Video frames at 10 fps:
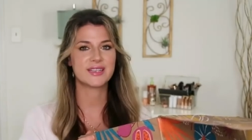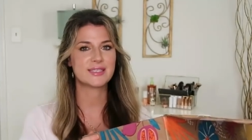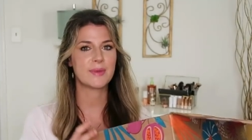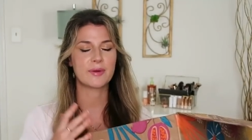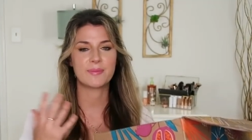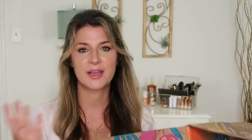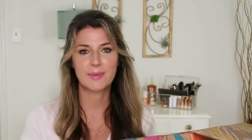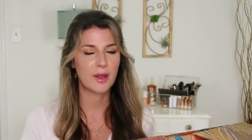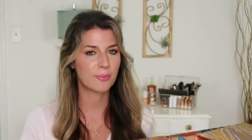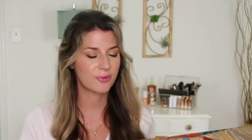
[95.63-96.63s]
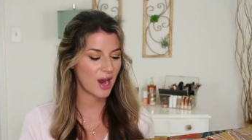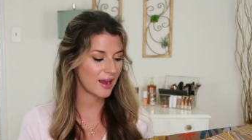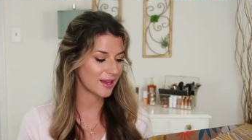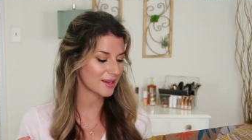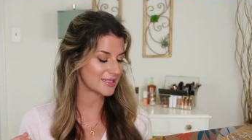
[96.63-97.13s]
was nice to be able to pick my own
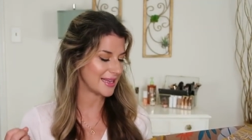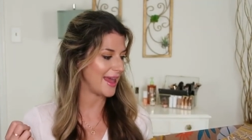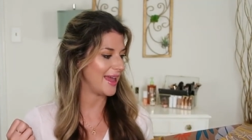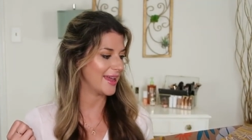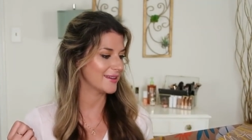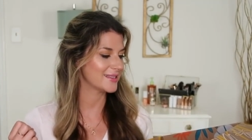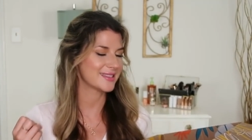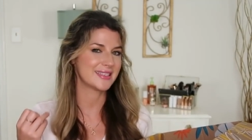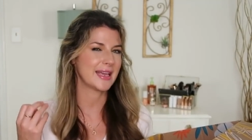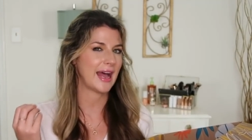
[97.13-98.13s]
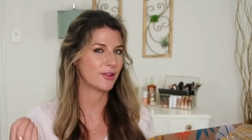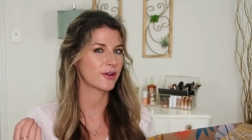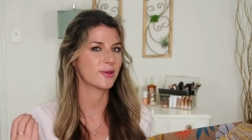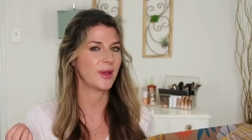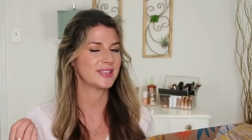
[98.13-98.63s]
products and to see how
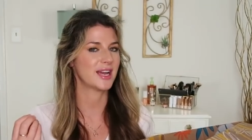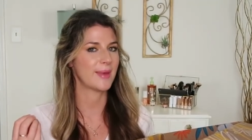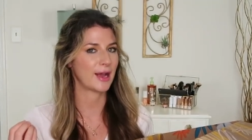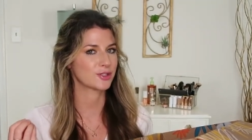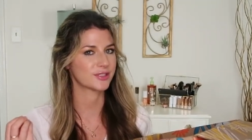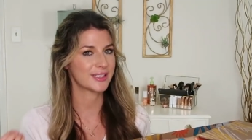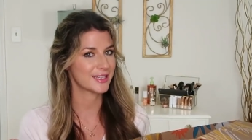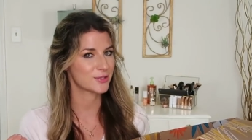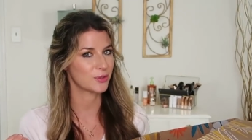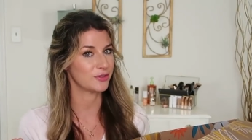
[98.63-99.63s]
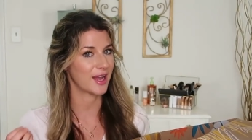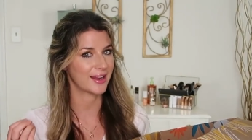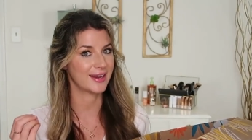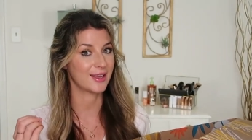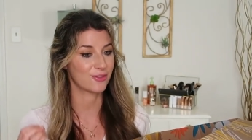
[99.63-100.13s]
long the wait time actually is when you're
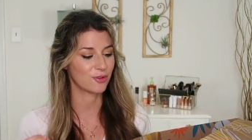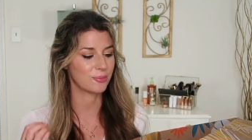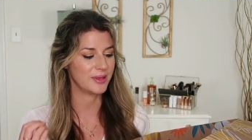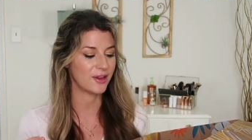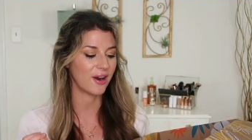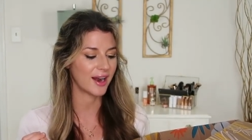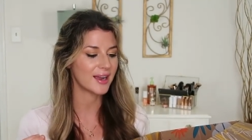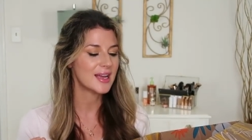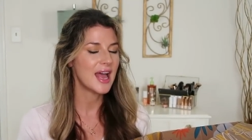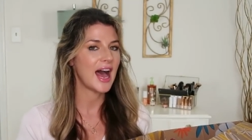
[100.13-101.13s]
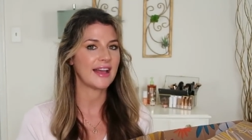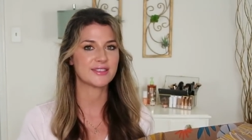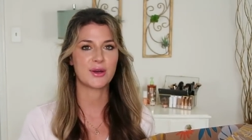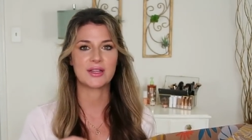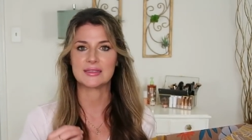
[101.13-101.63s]
not getting it through PR.
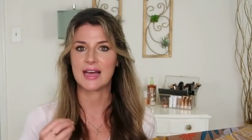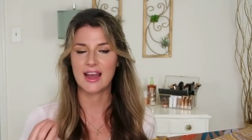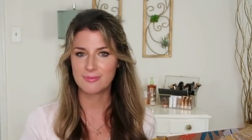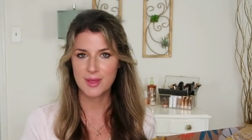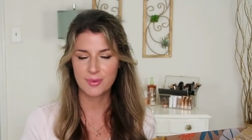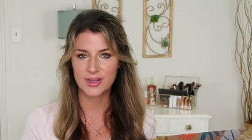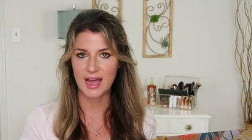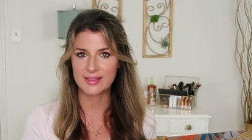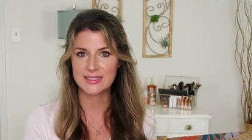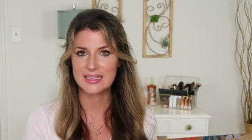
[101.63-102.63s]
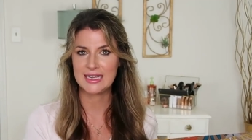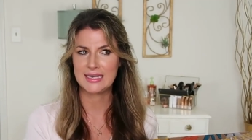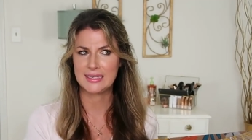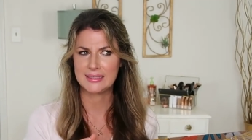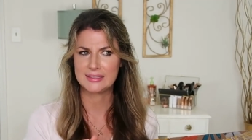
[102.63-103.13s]
I saw a lot of people got this
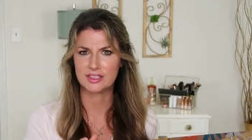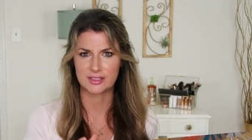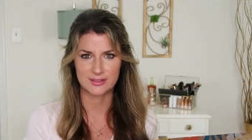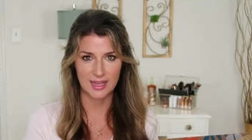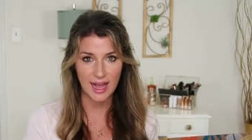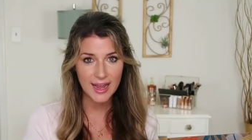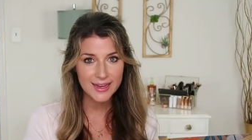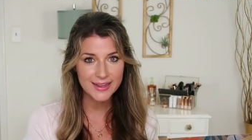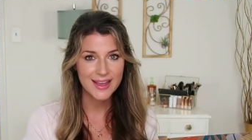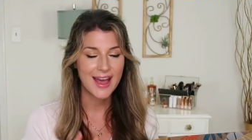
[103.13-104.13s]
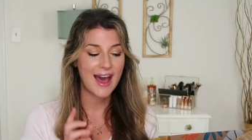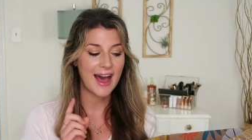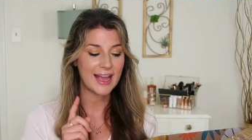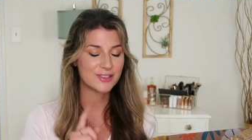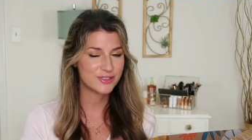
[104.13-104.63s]
in July.
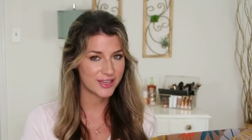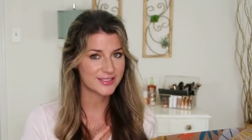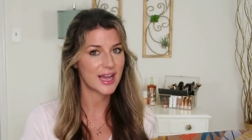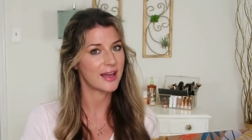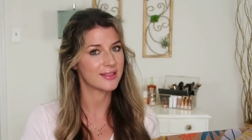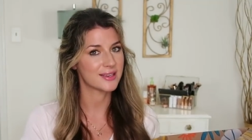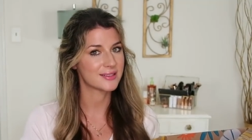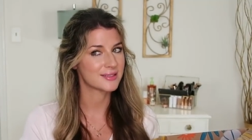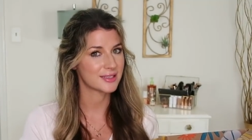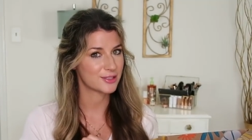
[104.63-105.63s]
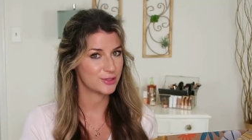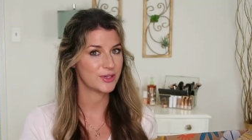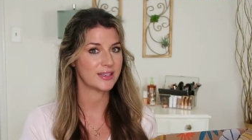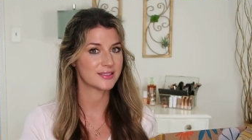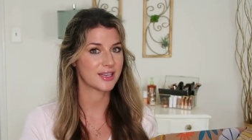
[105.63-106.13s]
I just got this like
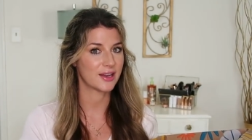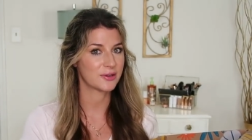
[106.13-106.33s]
two days